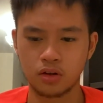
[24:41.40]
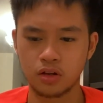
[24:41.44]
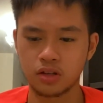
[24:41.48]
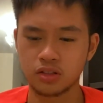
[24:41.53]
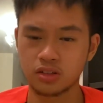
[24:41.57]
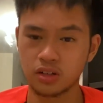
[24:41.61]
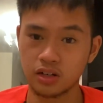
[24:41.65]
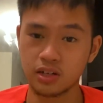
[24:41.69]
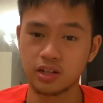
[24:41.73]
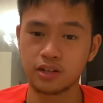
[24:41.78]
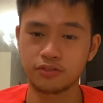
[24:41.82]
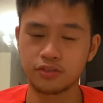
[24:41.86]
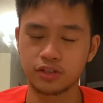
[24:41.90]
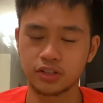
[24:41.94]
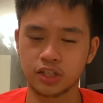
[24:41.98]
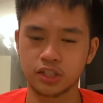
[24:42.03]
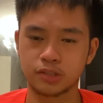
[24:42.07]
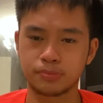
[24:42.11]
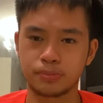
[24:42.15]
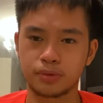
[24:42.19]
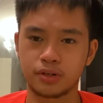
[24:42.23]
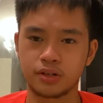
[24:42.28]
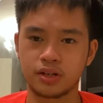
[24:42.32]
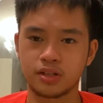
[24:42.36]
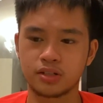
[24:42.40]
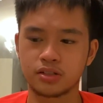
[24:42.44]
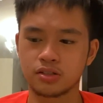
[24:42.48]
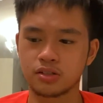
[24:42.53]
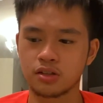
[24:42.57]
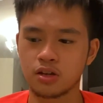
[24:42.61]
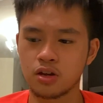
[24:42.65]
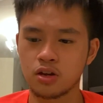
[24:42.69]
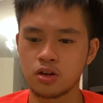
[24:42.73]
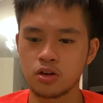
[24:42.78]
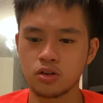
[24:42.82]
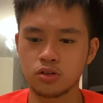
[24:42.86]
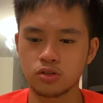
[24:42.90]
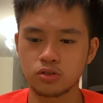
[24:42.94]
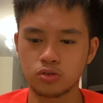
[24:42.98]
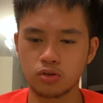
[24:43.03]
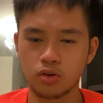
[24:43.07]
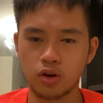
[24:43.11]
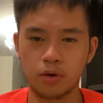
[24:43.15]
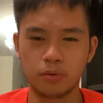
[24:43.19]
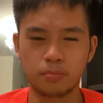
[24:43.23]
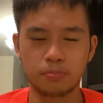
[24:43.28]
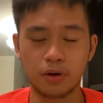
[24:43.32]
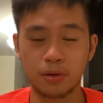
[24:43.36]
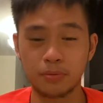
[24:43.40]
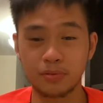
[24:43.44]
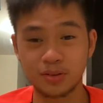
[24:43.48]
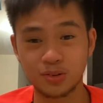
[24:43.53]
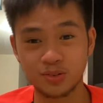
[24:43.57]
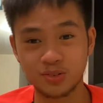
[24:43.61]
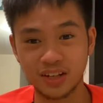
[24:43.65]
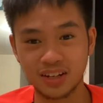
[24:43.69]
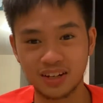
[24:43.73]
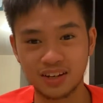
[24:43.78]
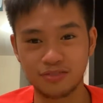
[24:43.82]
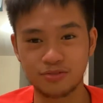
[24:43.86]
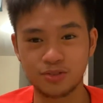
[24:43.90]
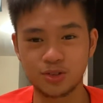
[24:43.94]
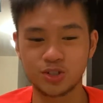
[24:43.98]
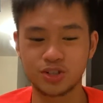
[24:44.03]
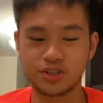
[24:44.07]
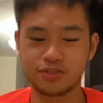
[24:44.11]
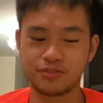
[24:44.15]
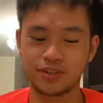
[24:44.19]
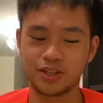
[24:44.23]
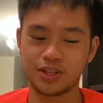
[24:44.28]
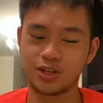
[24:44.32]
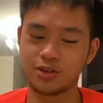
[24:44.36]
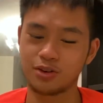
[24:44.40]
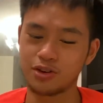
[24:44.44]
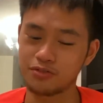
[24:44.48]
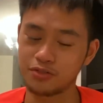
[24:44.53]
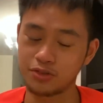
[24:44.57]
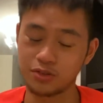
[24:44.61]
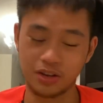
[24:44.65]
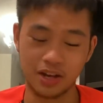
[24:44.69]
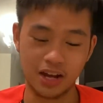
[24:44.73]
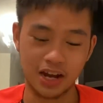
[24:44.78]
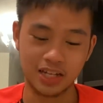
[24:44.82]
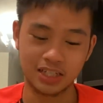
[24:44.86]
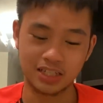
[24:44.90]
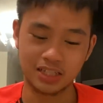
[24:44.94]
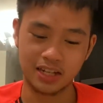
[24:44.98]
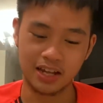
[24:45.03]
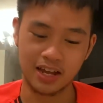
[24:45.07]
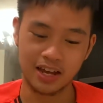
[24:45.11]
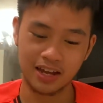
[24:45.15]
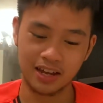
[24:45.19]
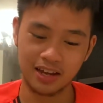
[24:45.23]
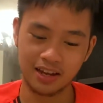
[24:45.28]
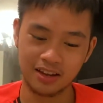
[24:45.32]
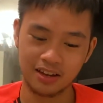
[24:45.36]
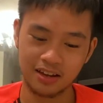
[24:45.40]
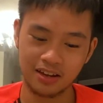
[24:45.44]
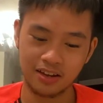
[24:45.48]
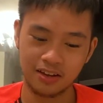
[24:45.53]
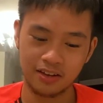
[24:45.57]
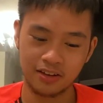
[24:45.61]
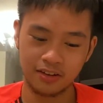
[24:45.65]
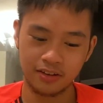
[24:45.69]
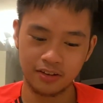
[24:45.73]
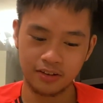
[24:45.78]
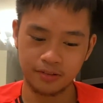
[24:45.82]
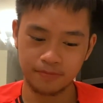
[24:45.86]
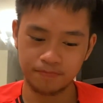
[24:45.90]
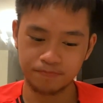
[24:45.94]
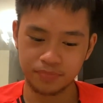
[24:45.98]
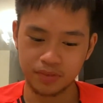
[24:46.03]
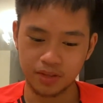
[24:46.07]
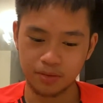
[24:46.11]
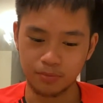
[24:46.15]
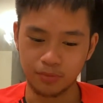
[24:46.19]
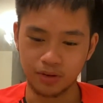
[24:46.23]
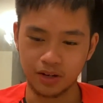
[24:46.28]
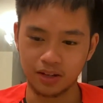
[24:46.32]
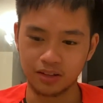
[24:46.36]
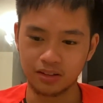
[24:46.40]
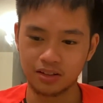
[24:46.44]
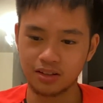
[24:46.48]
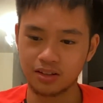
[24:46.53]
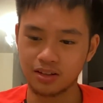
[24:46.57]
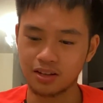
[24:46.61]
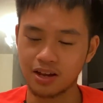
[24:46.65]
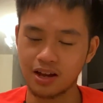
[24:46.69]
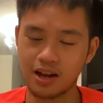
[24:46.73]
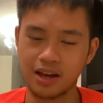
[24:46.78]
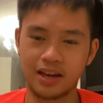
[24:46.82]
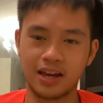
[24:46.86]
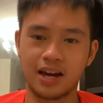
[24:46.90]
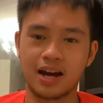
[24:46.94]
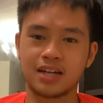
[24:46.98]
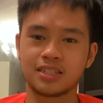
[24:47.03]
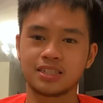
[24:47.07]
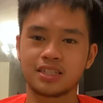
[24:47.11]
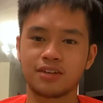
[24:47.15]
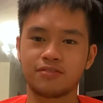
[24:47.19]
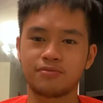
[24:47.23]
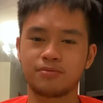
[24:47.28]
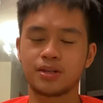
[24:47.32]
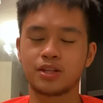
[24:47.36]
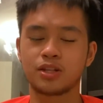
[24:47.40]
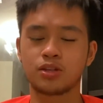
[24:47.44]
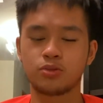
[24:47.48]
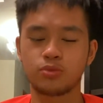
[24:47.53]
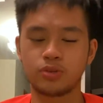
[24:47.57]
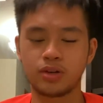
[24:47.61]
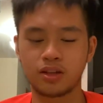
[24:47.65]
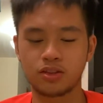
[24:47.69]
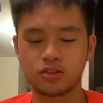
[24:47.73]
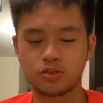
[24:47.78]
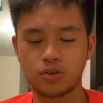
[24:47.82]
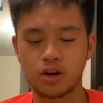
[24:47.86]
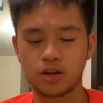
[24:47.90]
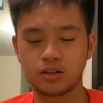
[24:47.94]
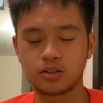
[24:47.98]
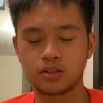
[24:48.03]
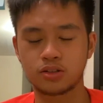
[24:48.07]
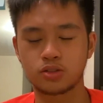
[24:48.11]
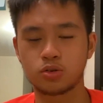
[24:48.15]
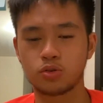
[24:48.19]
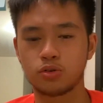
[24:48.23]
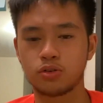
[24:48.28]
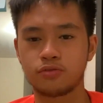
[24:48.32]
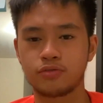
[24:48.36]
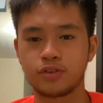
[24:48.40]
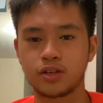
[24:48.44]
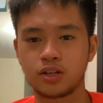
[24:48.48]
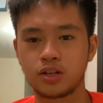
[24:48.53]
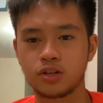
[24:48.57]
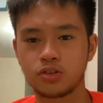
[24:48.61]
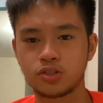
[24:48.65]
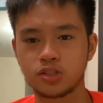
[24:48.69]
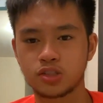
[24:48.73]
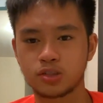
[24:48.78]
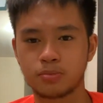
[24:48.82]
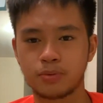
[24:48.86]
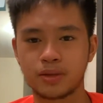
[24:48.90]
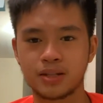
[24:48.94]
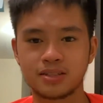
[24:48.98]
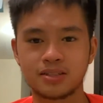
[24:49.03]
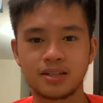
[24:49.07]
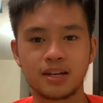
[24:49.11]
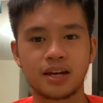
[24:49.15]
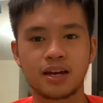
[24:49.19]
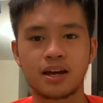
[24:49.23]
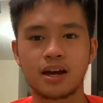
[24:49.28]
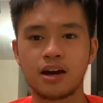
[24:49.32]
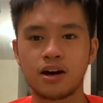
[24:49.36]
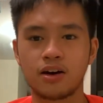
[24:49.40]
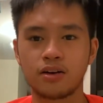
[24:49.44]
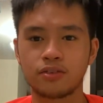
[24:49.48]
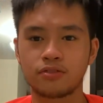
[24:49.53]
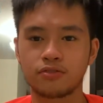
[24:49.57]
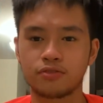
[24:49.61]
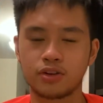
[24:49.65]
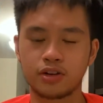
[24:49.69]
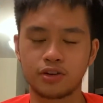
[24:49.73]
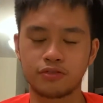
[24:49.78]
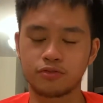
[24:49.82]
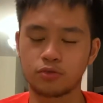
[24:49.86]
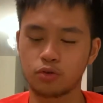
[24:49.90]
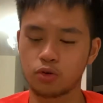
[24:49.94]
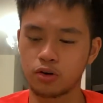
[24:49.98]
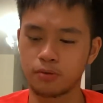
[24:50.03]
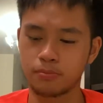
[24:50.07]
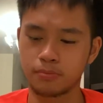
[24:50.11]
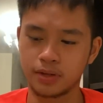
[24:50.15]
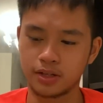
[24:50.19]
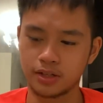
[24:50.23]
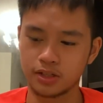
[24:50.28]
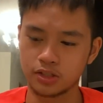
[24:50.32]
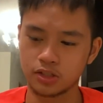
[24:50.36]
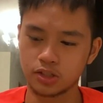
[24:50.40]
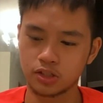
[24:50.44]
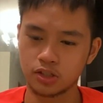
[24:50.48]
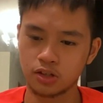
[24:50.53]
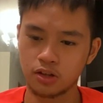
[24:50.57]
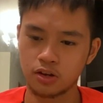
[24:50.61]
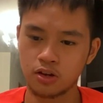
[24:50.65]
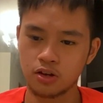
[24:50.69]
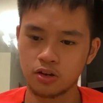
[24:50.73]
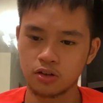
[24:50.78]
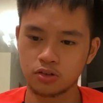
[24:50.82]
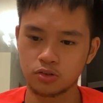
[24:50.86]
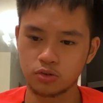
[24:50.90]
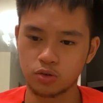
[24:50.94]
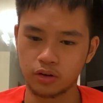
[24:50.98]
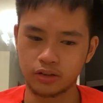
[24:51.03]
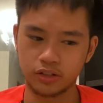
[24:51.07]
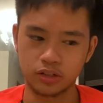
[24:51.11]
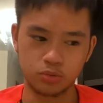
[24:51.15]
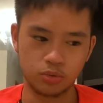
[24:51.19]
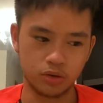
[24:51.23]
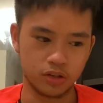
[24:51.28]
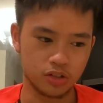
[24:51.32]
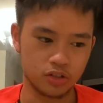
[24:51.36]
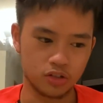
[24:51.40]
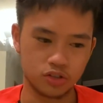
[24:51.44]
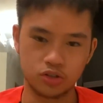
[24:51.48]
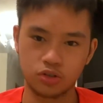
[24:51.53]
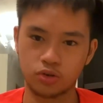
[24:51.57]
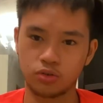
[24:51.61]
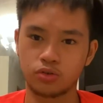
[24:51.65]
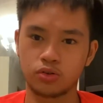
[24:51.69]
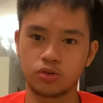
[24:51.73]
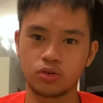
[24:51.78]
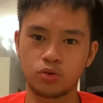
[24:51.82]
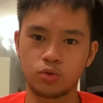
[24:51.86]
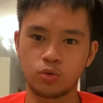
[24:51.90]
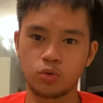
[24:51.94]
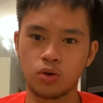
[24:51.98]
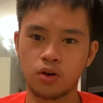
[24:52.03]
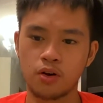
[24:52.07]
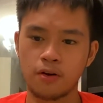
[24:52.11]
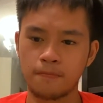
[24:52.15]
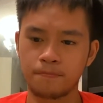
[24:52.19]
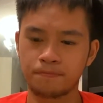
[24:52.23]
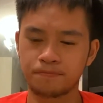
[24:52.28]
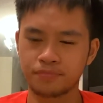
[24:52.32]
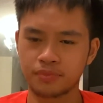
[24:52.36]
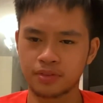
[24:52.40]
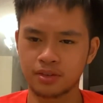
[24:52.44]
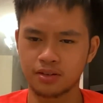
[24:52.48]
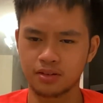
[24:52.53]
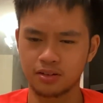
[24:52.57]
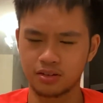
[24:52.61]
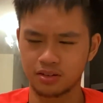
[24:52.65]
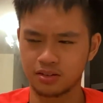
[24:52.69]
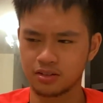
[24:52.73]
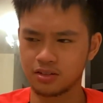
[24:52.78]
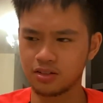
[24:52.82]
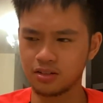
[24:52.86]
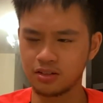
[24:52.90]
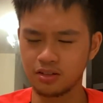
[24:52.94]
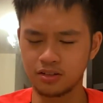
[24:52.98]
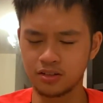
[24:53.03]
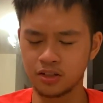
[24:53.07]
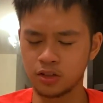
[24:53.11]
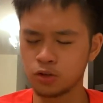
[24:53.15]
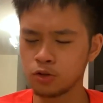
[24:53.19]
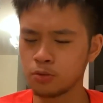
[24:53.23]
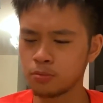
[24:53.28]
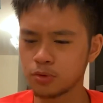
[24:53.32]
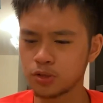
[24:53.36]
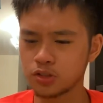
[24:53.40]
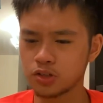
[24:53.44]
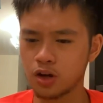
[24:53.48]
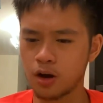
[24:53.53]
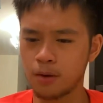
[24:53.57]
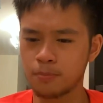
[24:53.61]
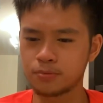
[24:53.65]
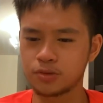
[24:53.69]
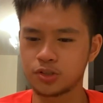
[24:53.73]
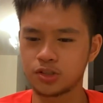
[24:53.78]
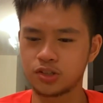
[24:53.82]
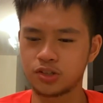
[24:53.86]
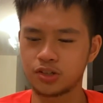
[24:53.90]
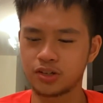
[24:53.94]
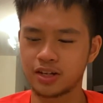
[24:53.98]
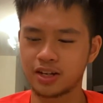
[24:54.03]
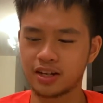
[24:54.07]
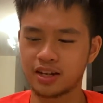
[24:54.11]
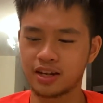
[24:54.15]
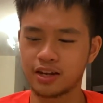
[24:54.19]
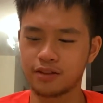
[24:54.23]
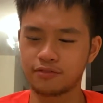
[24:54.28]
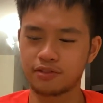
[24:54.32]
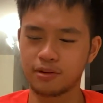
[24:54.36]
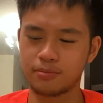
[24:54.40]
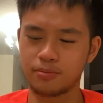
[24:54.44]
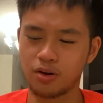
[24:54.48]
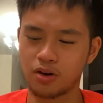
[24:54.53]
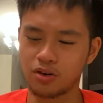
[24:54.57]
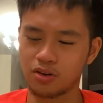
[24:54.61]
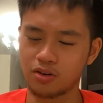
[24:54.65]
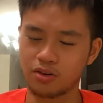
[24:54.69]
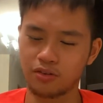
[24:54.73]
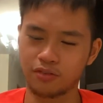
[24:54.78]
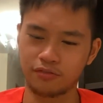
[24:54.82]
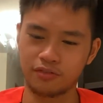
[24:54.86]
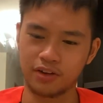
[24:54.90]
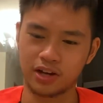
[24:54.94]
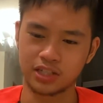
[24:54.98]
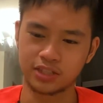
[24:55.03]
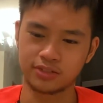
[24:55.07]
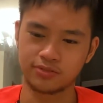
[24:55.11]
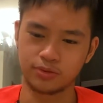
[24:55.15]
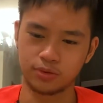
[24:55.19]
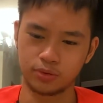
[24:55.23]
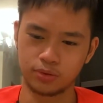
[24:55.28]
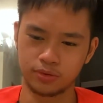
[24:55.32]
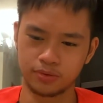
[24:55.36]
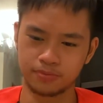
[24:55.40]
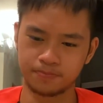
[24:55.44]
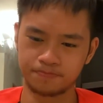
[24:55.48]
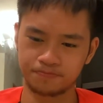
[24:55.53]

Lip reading: experience. So I'll probably do that in a future video if you guys like. But yeah, as I've been doing throughout this whole video, it's just been takeout for the 4 meals. So I just wanted to show you the numerous options you can get from Hong Kong fast food,